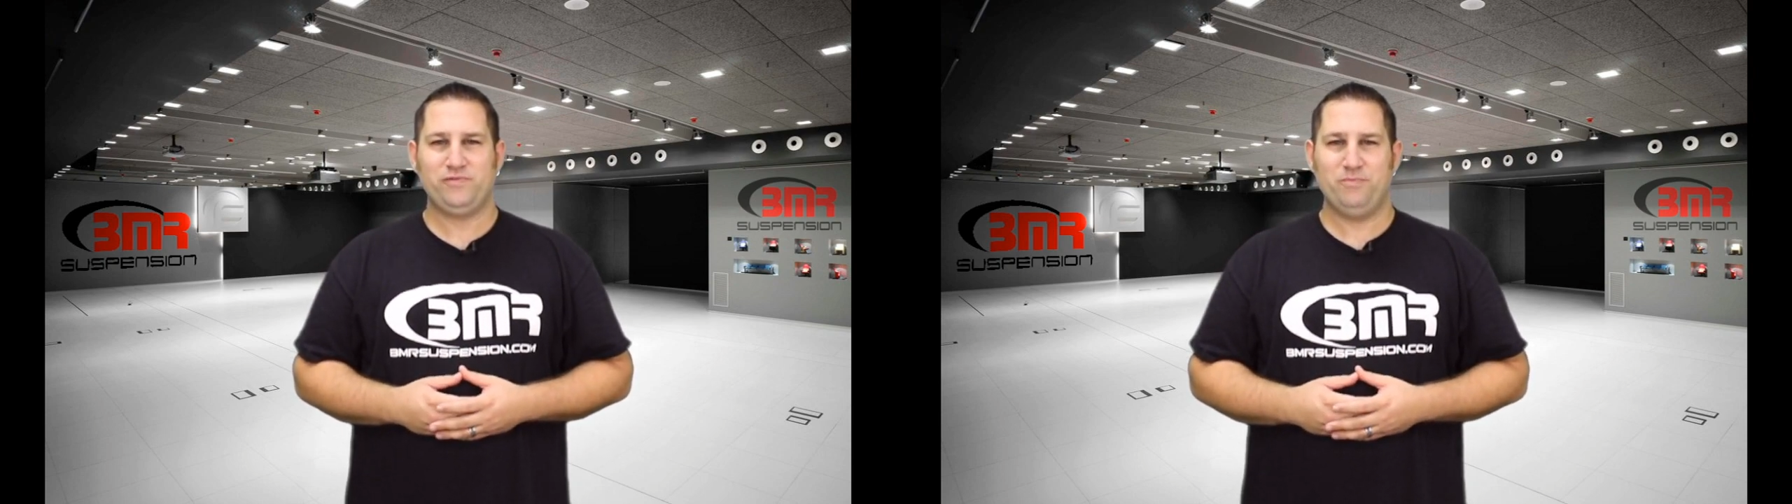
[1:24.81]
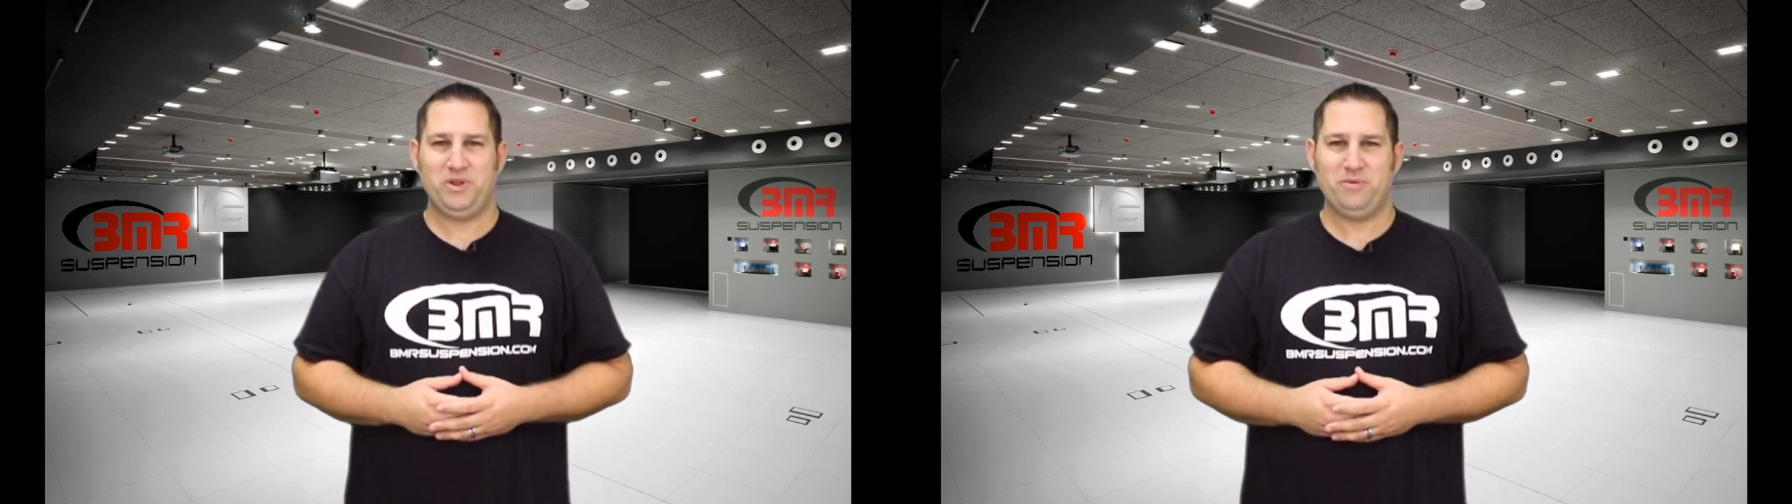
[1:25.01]

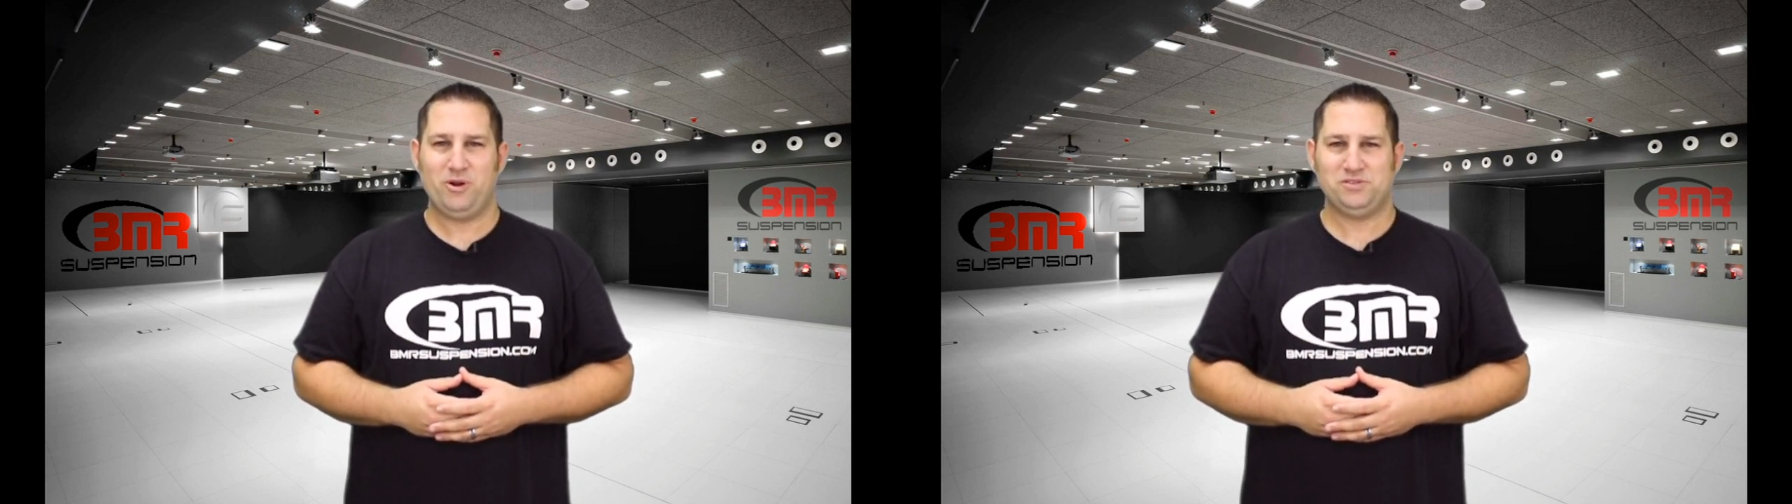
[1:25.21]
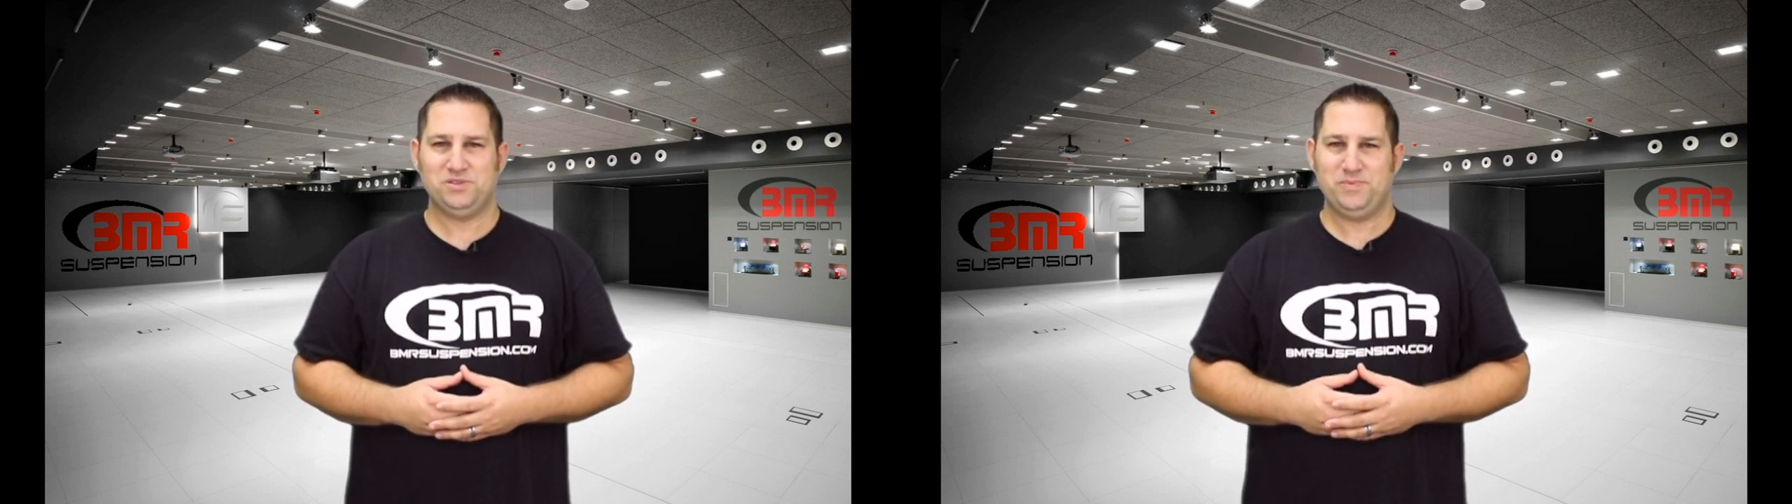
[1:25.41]
from
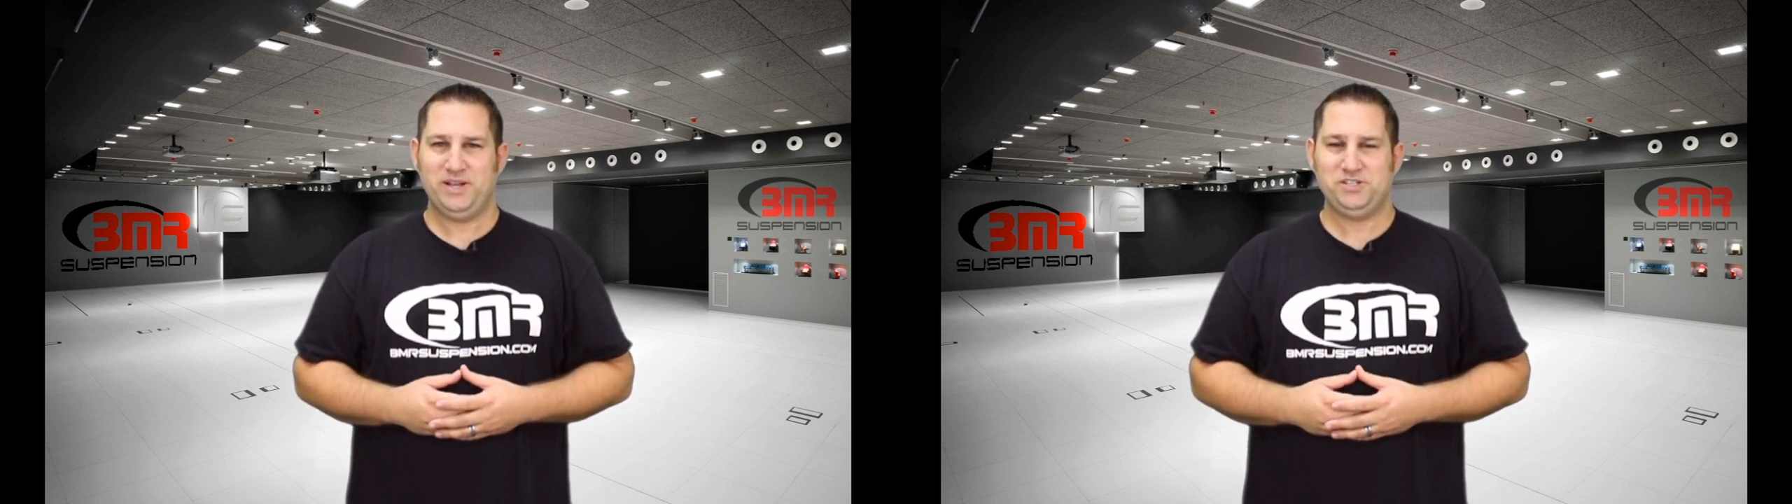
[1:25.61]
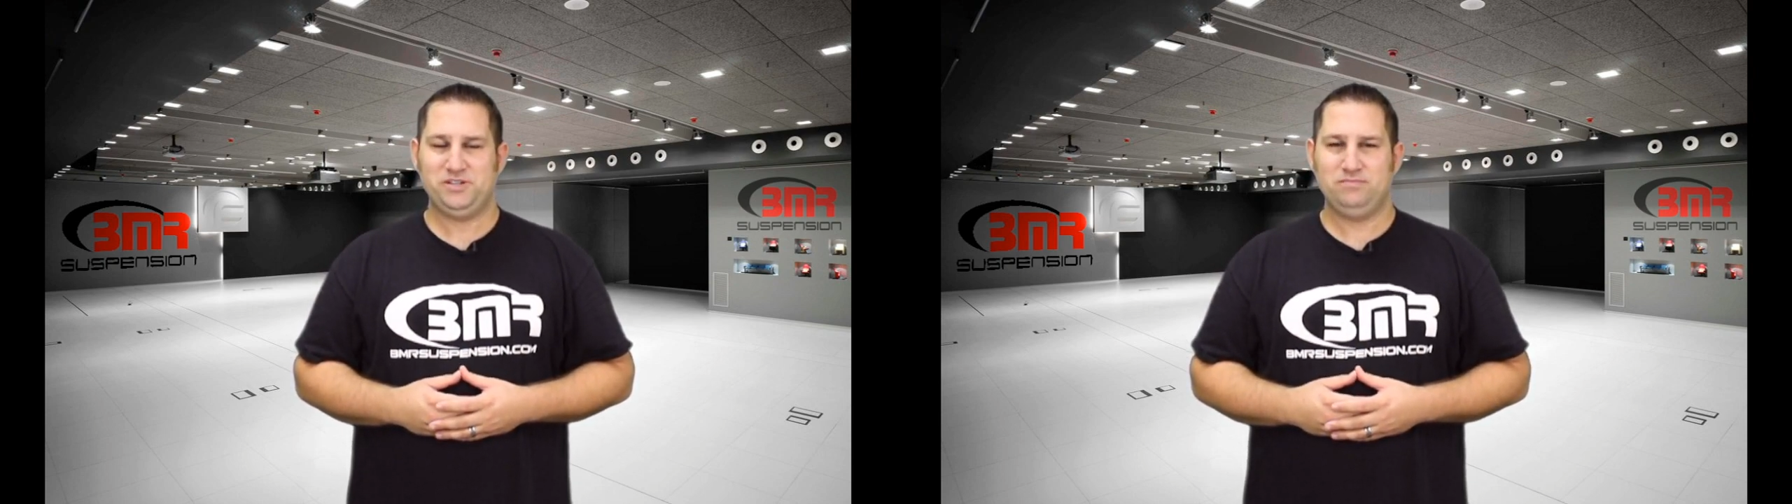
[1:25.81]
BMR
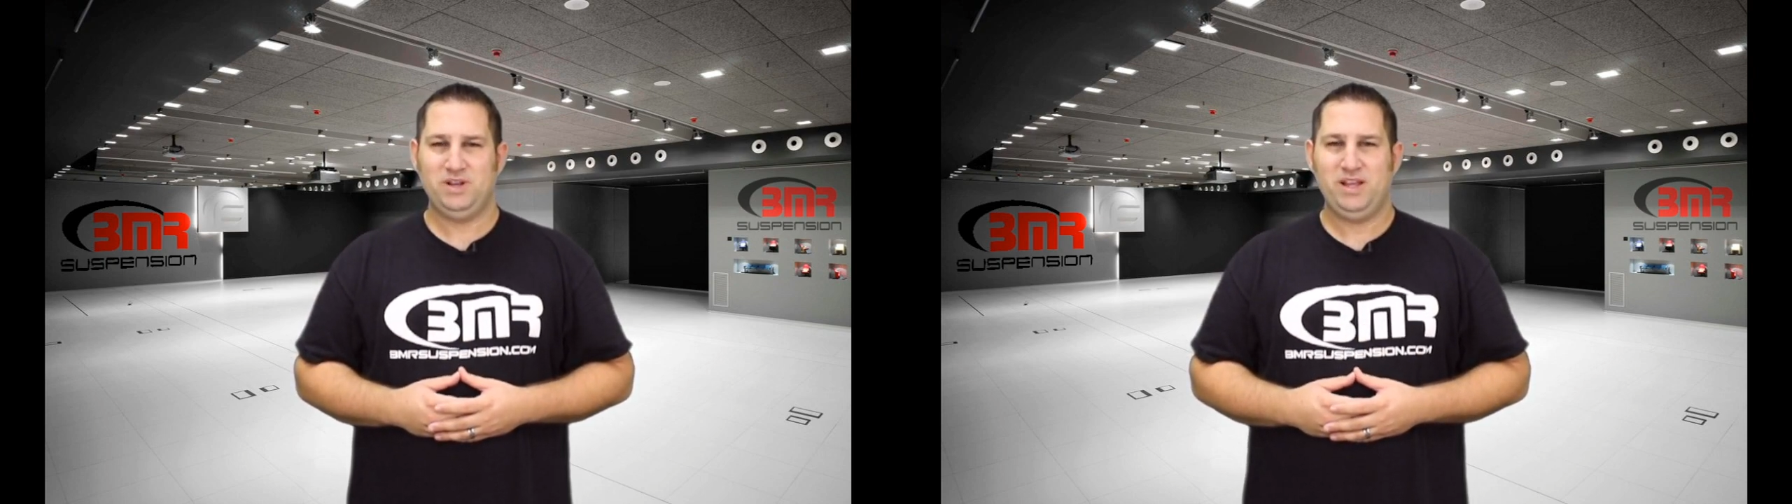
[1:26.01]
Suspension,